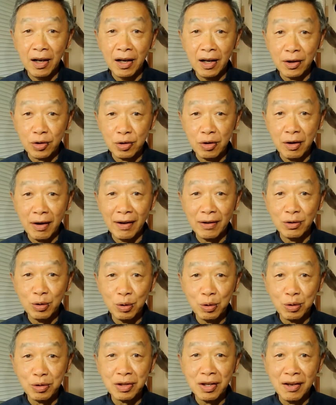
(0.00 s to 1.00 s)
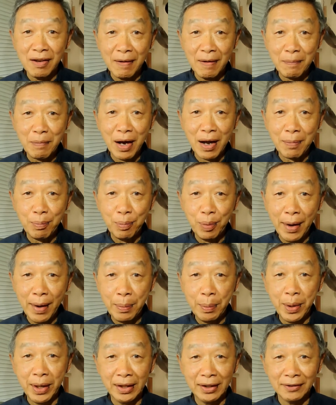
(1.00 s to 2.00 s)
should I use in my
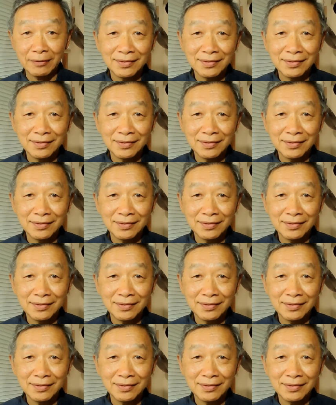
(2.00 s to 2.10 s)
prepping?